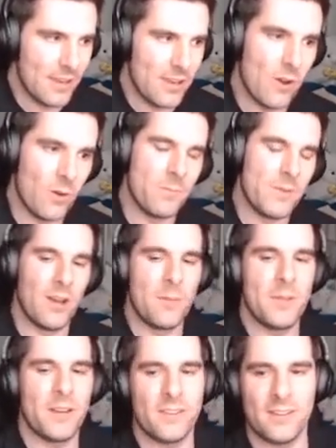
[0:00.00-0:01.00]
No,
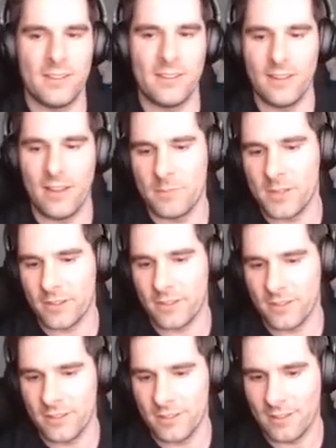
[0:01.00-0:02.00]
I'm not
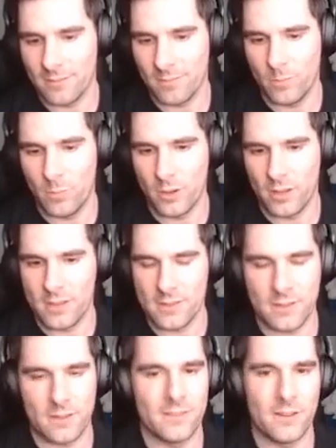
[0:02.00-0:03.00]
gonna put it
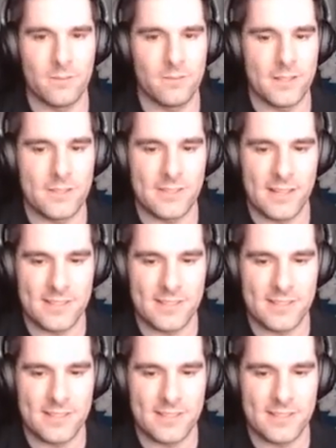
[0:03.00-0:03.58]
in the... No, it's